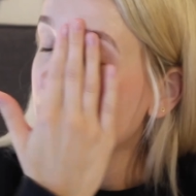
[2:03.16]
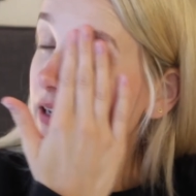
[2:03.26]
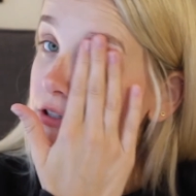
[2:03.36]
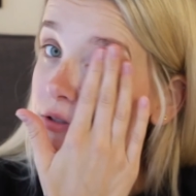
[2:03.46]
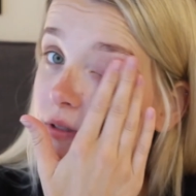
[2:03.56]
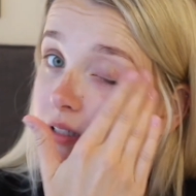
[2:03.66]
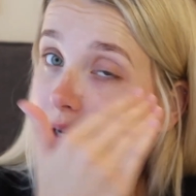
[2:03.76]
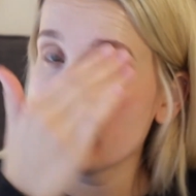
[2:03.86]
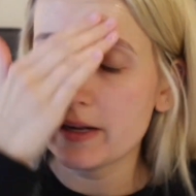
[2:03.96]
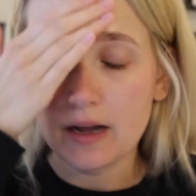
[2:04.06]
as soon as
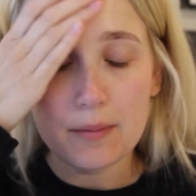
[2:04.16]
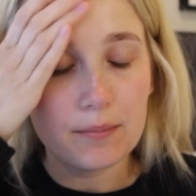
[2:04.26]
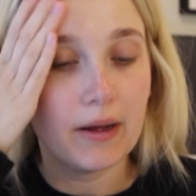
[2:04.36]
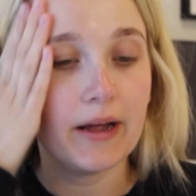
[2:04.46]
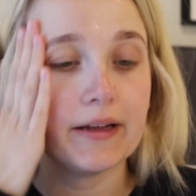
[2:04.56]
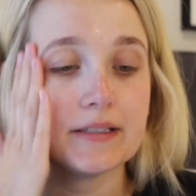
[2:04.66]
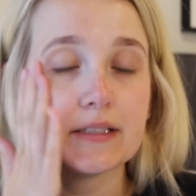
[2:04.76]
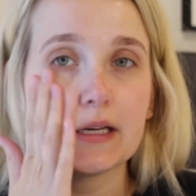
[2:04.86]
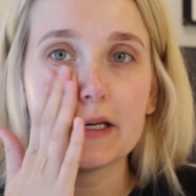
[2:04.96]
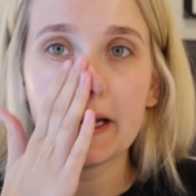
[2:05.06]
I wake up, my
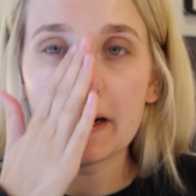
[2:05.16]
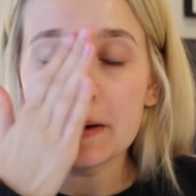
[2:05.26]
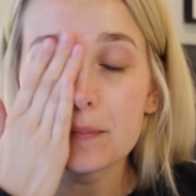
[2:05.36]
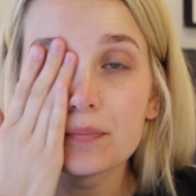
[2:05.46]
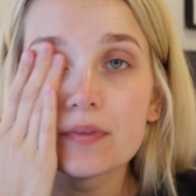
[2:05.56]
skincare,